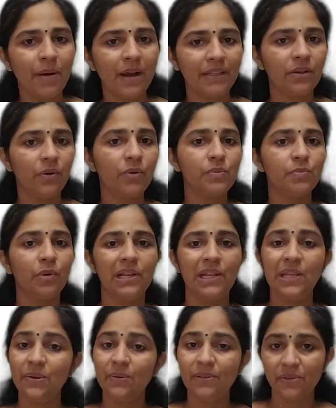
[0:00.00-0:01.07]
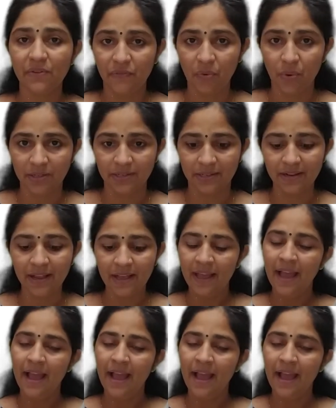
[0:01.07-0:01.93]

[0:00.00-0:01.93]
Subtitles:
by those molecules of water,